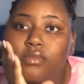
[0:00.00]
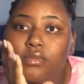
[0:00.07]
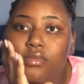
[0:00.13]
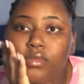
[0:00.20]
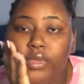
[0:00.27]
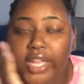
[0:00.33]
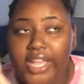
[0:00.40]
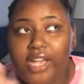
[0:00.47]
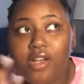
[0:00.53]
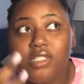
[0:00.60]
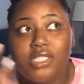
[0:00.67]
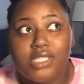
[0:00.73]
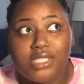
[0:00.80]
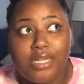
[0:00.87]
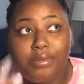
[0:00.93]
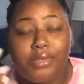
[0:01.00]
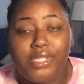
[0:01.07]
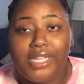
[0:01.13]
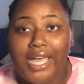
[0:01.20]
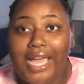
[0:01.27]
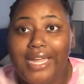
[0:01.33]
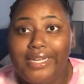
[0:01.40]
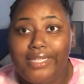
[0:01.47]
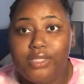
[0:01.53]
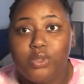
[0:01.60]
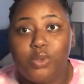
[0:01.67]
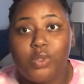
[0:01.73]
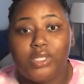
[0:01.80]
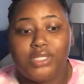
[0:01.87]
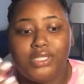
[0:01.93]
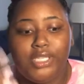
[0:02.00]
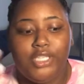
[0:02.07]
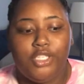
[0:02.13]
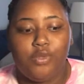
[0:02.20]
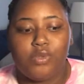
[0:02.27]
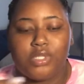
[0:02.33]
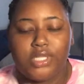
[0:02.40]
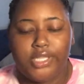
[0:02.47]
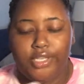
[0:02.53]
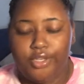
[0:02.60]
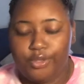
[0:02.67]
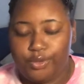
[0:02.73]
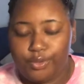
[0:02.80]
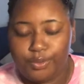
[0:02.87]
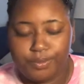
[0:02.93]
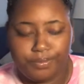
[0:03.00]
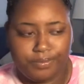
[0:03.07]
nails is something that I need to continuously do.